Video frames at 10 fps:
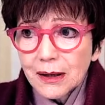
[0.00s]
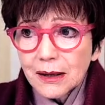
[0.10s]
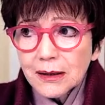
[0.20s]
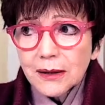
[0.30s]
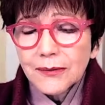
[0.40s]

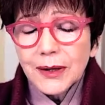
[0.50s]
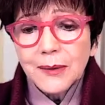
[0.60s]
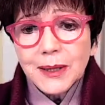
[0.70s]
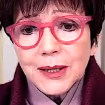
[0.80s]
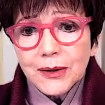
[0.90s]
So if
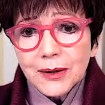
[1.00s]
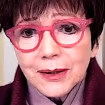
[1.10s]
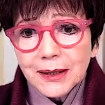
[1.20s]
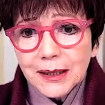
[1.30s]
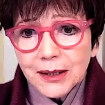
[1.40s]
anyone's got an
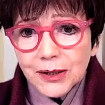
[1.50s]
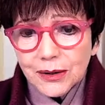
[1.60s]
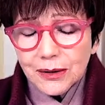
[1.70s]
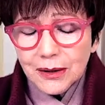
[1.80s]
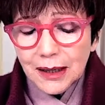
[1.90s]

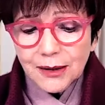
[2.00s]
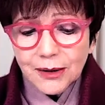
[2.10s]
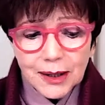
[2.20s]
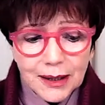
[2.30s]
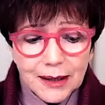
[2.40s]
addiction and you
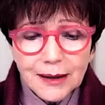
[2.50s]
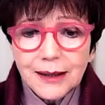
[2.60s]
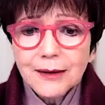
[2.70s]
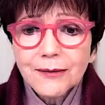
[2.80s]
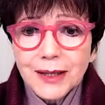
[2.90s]
can't
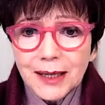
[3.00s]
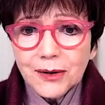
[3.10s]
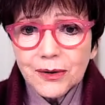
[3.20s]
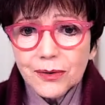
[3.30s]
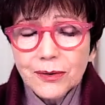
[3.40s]
think of
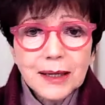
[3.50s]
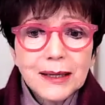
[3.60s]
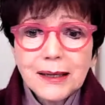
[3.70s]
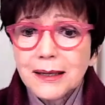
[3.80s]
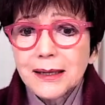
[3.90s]
Netron, N
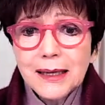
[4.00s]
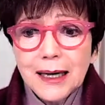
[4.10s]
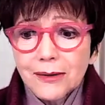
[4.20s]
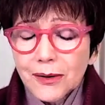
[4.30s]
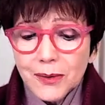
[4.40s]
E T
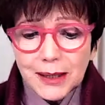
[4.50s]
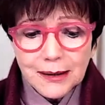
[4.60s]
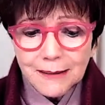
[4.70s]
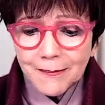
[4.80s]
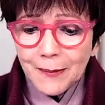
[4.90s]
R O
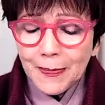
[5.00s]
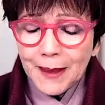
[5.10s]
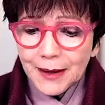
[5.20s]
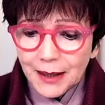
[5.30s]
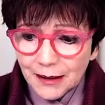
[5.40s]
N,
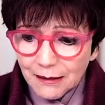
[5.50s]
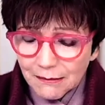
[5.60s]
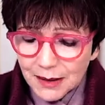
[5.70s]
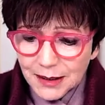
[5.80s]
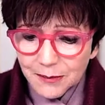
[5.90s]
then
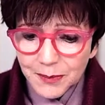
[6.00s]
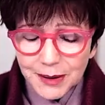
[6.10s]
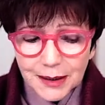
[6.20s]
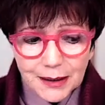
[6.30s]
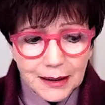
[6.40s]

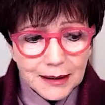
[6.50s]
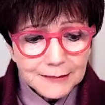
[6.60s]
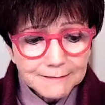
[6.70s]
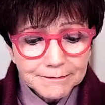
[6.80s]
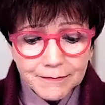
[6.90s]
simply
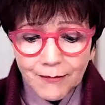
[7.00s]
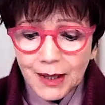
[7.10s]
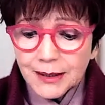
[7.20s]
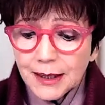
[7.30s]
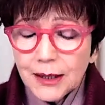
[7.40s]
um,
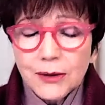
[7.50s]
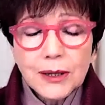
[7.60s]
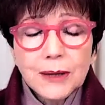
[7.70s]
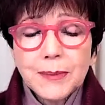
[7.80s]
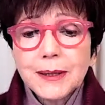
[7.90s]
say, could
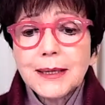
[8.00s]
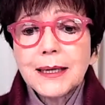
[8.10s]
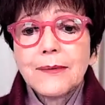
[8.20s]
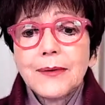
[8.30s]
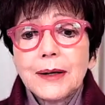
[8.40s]
I please
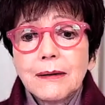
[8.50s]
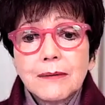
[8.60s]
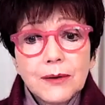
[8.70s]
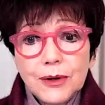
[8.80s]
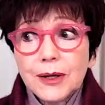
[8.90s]
have the,
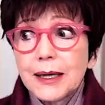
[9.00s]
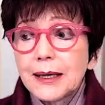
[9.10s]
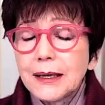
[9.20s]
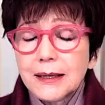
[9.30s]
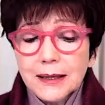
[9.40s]
to your
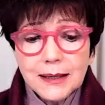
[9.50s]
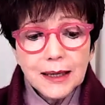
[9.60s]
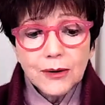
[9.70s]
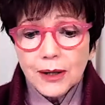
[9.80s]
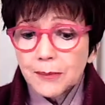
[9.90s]
guardian, just say,
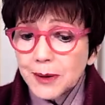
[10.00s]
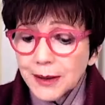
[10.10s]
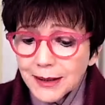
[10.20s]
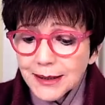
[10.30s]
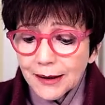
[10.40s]
could I
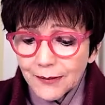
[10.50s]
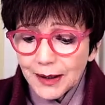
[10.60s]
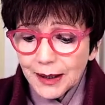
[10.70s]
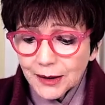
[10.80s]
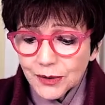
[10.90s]
please have the
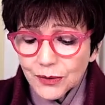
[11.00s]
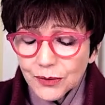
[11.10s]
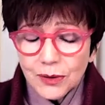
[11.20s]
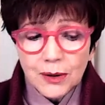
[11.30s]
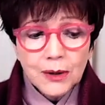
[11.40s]

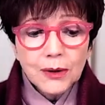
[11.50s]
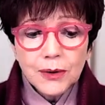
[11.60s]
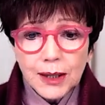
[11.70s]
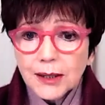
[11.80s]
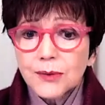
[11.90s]
angel who
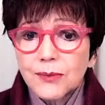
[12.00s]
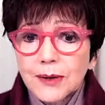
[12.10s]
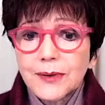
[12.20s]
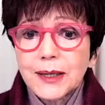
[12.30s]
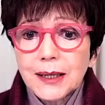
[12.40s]
gets rid
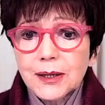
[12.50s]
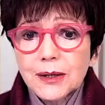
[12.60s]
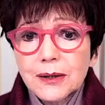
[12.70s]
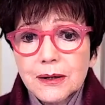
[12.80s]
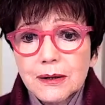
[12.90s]
of
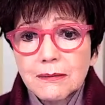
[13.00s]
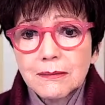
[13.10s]
addictions?